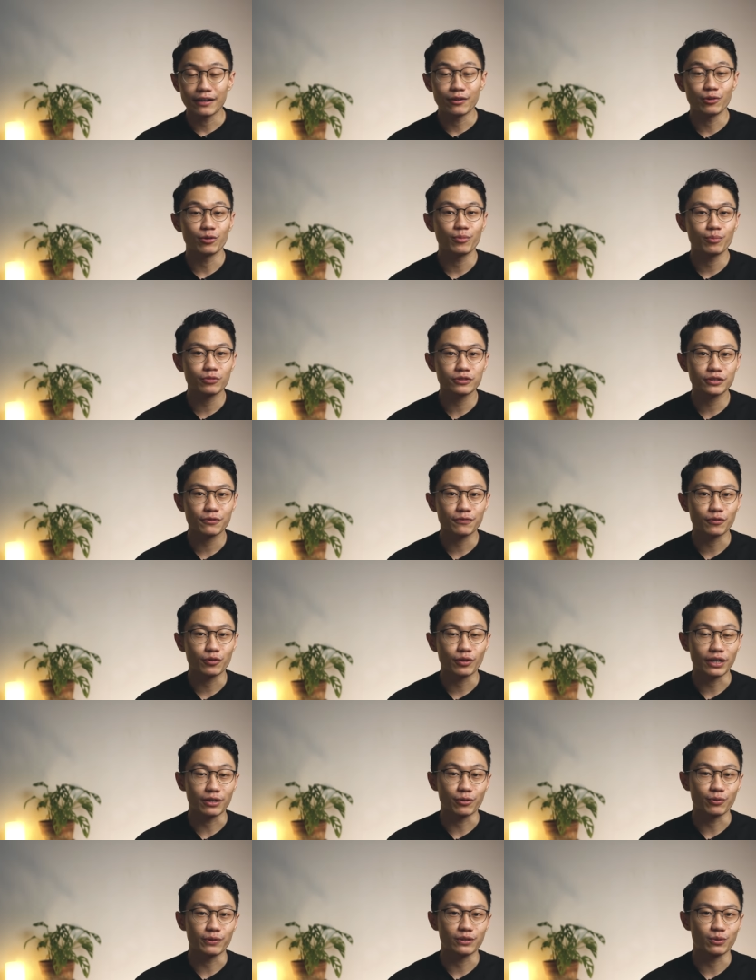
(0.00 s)
I know most of you
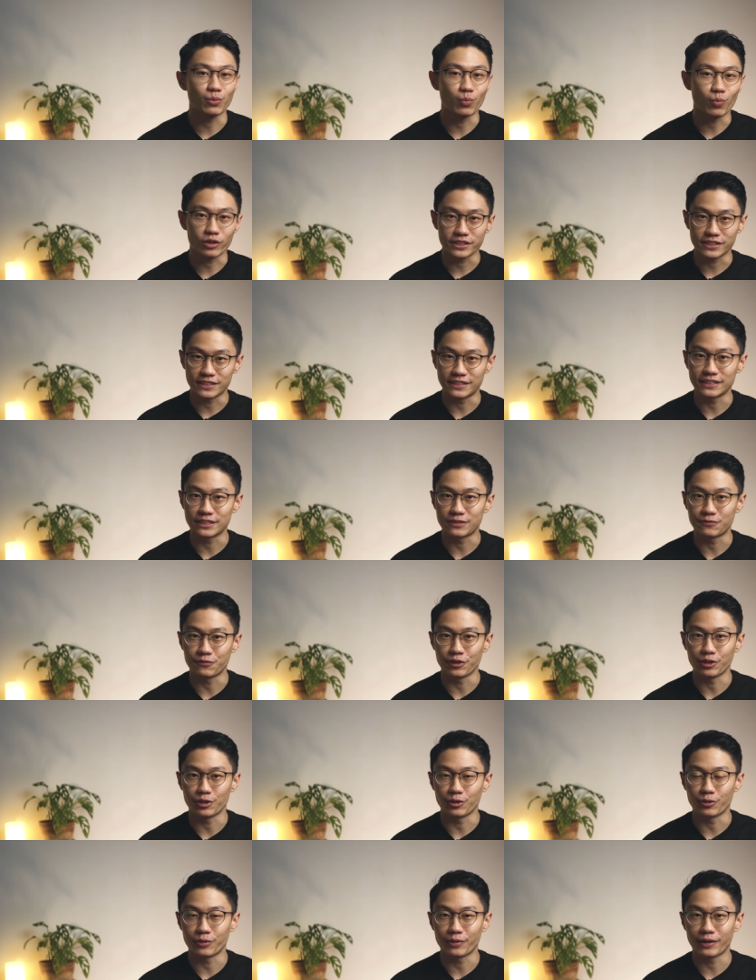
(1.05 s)
are going to watch this
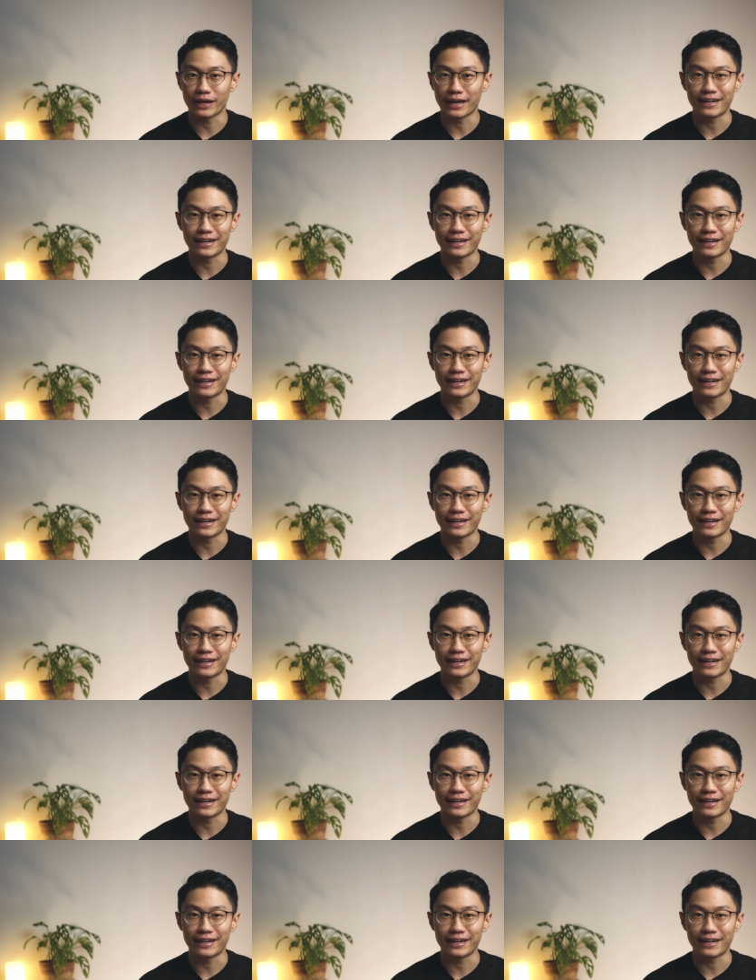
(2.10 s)
video